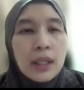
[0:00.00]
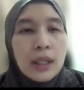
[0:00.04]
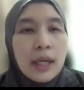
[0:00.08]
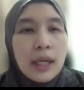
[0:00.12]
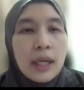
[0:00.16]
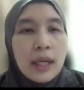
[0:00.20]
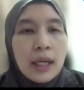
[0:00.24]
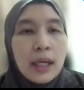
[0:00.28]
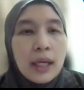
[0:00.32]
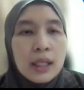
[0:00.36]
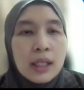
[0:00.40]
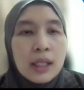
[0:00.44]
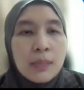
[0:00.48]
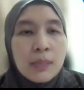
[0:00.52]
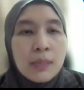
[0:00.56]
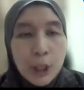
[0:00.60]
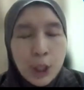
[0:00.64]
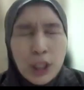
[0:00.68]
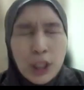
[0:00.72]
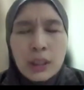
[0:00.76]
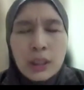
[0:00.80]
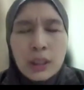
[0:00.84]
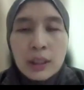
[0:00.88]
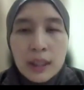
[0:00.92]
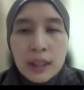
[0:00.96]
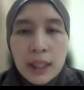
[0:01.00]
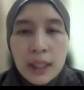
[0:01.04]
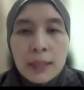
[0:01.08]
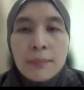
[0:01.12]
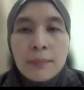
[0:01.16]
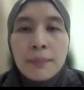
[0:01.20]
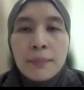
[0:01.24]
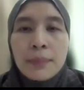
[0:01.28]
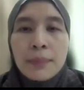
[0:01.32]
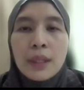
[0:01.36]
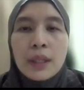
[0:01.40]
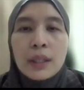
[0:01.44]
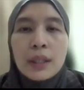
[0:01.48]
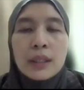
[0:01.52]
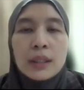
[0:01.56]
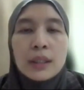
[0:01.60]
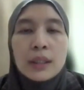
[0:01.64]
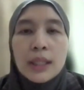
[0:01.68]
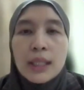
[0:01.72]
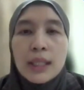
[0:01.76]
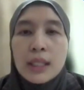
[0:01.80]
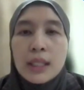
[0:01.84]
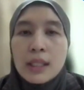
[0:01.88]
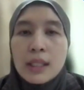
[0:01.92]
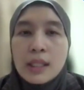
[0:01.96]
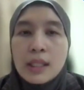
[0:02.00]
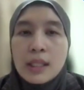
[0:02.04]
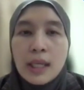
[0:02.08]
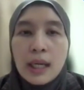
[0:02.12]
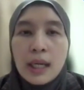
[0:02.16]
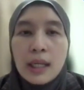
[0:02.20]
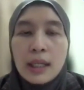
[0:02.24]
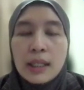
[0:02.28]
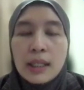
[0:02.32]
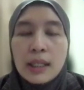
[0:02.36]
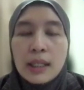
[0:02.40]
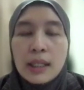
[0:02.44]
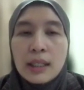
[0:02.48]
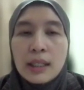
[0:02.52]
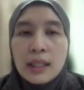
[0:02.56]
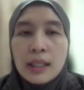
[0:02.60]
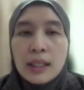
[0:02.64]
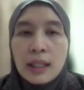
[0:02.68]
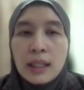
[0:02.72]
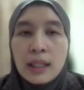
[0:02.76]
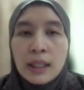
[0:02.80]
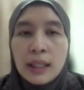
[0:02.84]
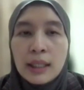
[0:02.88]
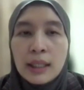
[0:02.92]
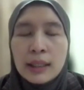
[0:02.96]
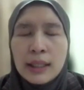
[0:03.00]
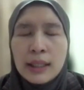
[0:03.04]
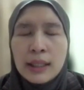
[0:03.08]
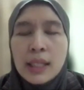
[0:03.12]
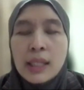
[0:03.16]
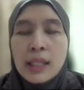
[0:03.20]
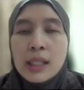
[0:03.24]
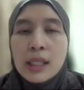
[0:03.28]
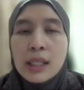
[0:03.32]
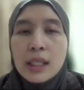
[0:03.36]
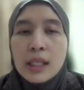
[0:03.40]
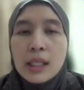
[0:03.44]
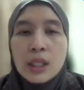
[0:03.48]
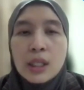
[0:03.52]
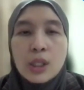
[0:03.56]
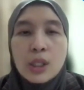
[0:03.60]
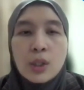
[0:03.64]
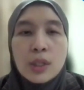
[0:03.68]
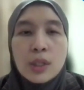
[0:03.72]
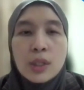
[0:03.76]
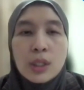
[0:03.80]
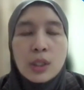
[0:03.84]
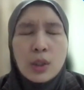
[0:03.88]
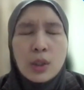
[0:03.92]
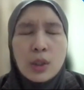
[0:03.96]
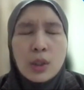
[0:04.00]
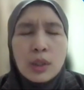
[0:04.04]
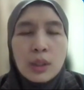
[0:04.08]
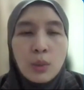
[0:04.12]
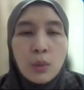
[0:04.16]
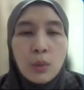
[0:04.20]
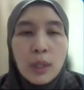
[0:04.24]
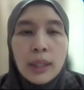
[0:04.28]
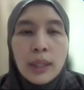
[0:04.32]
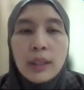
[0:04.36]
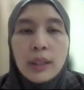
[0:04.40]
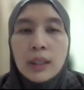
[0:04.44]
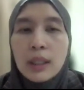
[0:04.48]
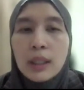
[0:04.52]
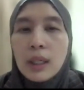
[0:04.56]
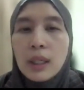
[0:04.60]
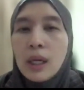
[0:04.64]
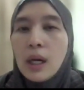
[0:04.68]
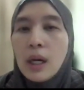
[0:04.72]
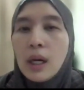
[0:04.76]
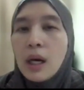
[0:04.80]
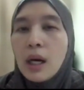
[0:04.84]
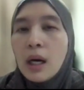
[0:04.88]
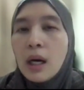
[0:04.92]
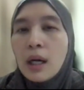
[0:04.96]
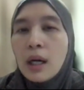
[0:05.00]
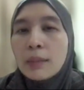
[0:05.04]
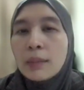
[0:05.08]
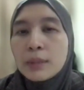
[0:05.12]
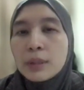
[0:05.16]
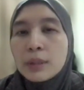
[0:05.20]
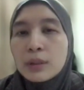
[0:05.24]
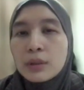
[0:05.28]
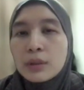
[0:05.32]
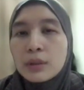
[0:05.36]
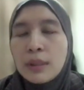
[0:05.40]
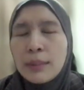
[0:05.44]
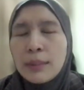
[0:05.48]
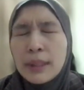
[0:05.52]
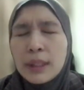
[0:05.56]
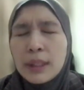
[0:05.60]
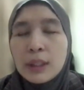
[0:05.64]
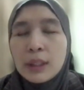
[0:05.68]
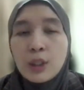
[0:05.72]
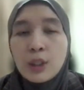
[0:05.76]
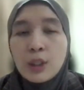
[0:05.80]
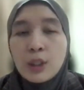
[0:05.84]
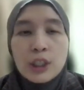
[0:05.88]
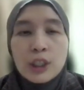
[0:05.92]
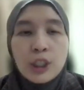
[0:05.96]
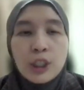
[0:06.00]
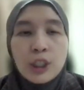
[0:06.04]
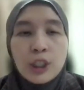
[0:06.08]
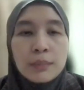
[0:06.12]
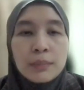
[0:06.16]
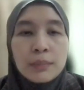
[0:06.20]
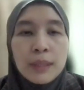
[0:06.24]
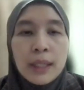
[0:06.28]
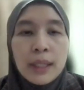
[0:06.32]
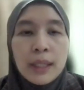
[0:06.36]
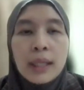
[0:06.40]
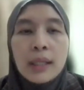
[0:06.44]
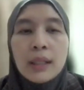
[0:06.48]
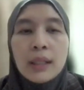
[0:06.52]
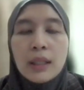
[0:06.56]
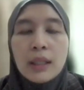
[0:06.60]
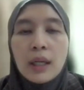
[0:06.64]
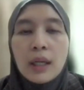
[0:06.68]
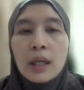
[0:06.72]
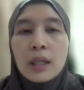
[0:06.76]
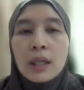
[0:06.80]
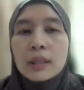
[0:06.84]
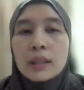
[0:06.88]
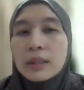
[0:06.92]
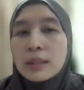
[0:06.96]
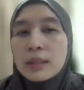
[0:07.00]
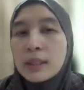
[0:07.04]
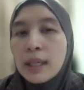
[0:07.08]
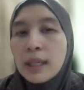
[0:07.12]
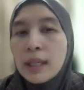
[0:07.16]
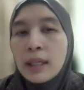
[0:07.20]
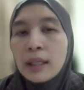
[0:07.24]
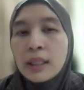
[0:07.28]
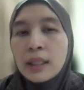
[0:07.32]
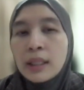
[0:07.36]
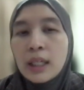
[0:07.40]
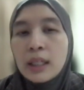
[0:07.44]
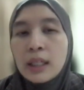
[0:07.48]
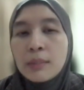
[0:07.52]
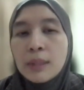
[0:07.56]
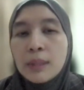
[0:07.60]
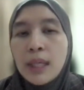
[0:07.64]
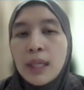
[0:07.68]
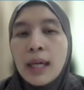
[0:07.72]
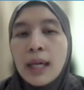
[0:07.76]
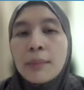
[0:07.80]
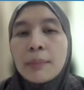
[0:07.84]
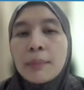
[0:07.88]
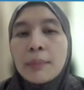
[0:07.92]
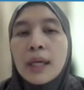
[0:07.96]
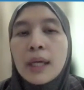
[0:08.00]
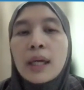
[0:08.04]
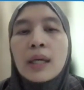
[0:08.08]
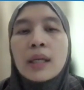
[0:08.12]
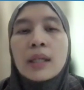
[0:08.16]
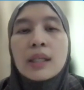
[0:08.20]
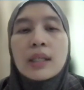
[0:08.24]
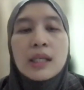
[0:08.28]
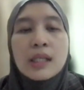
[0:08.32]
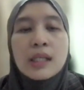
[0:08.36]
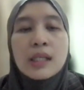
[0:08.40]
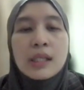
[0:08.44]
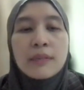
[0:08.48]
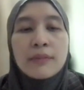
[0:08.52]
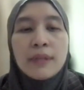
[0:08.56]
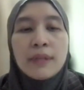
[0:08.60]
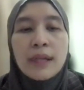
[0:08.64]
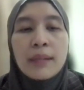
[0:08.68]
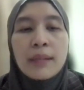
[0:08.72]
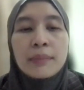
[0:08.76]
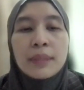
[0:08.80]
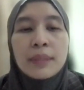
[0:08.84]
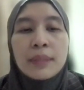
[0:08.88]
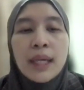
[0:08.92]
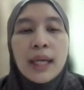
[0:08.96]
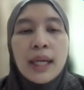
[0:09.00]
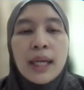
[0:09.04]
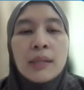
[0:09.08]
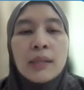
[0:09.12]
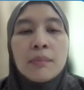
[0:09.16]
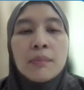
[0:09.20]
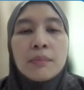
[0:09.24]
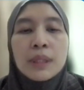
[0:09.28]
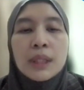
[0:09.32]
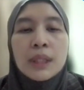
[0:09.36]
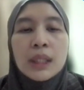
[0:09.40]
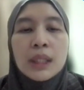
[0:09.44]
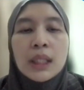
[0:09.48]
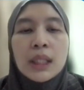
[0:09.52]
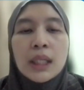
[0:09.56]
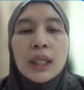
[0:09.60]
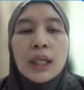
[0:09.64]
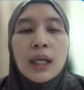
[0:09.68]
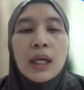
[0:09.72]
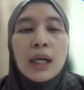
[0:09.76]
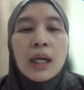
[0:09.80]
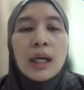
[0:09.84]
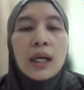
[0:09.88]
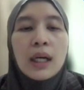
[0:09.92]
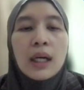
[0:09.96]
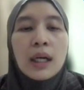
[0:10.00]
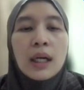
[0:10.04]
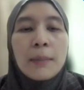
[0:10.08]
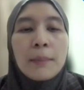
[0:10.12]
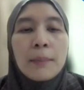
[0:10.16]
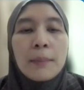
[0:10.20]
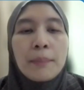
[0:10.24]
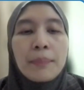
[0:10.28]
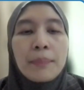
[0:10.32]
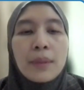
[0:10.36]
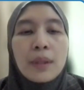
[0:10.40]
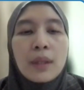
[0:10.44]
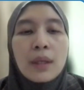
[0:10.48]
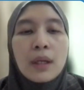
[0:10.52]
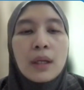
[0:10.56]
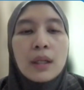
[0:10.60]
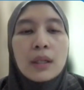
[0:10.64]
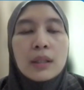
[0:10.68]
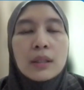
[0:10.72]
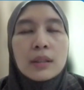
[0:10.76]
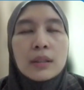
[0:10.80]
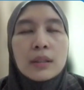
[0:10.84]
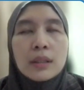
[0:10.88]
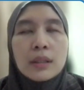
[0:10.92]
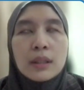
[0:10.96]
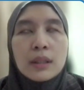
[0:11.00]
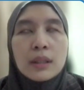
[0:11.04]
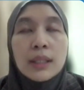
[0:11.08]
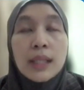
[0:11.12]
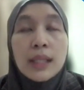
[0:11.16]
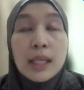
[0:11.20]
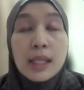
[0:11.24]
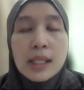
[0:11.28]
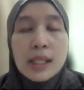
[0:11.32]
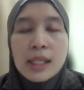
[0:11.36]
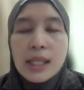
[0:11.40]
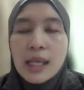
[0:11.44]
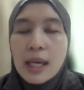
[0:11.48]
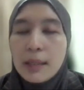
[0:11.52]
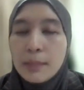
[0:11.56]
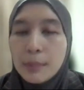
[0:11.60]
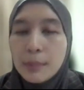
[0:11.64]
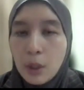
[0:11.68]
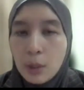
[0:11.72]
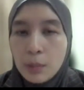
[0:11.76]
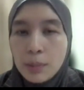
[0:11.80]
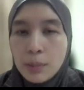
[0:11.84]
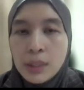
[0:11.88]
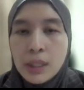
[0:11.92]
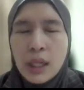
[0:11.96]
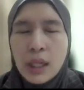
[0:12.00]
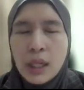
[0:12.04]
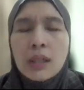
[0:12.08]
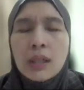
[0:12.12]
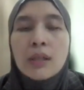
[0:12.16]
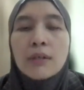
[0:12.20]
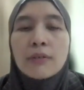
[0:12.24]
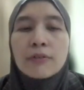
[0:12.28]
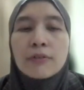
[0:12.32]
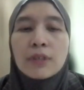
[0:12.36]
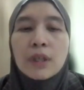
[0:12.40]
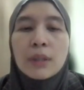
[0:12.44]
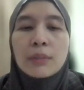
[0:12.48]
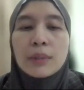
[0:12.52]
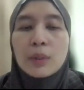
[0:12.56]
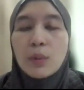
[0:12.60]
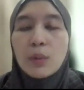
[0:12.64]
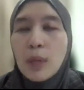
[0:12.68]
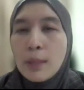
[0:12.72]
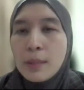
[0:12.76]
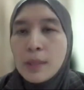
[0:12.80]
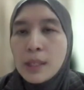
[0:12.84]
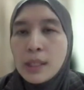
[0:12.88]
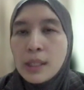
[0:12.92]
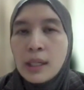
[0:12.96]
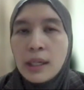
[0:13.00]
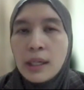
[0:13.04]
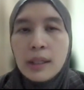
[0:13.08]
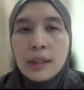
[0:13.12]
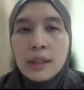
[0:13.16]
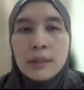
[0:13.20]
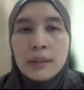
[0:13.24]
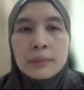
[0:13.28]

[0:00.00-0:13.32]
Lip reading: As mentioned earlier, the latest guidelines in 2021, the Ramadan Nutrition Plan, the DA Academy app, and the Safa app can be, the links can be obtained from the website.